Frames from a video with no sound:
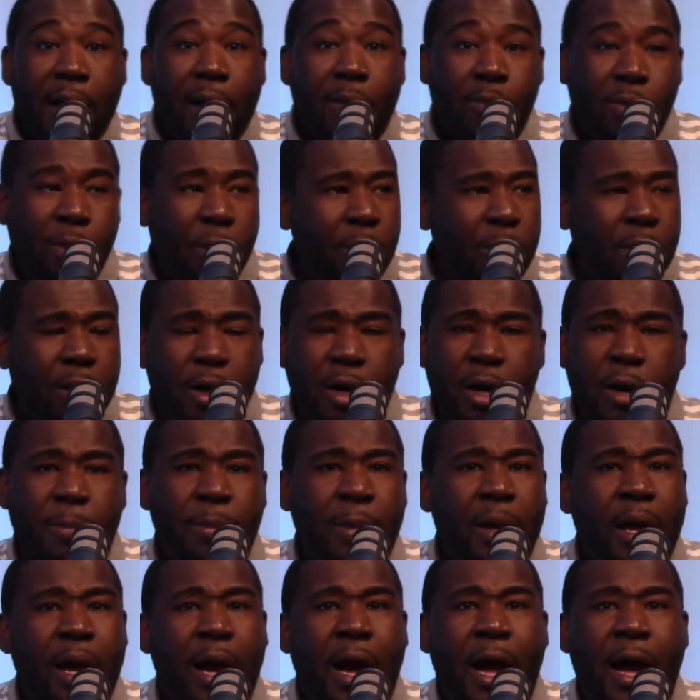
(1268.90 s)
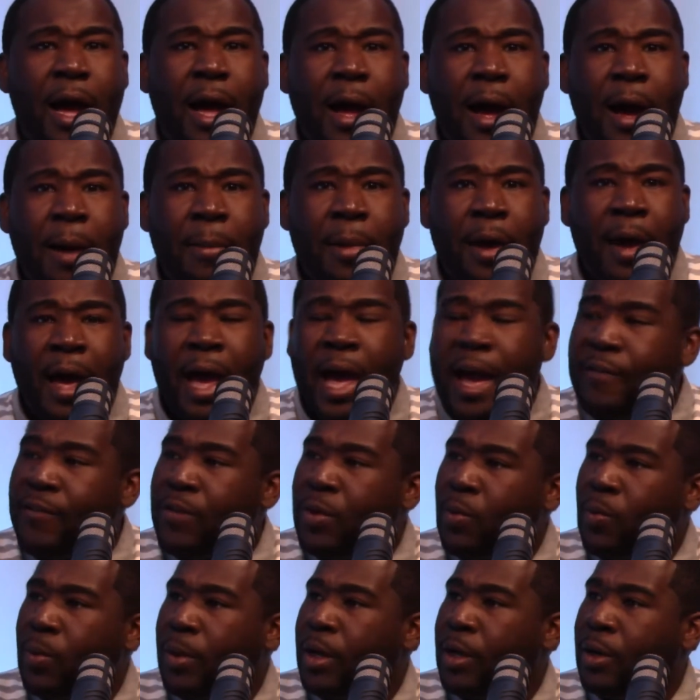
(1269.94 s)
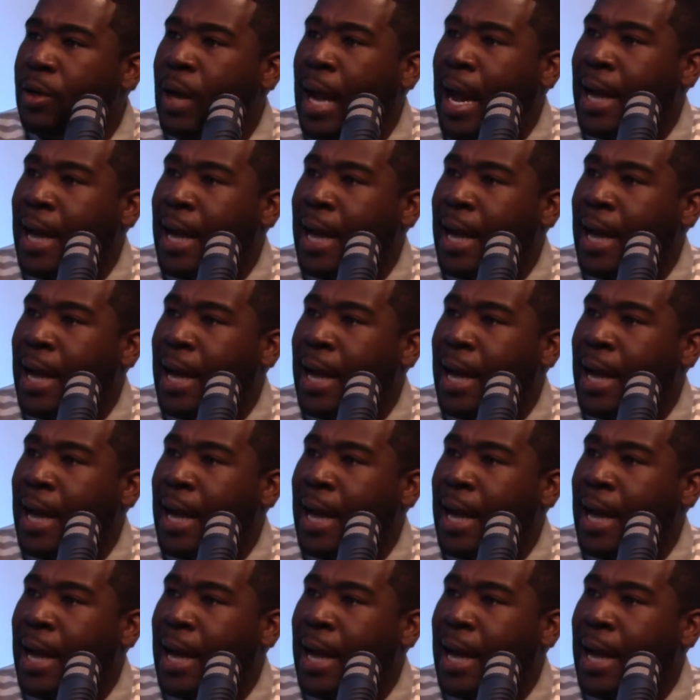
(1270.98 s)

I woke up. I'm an avid reader.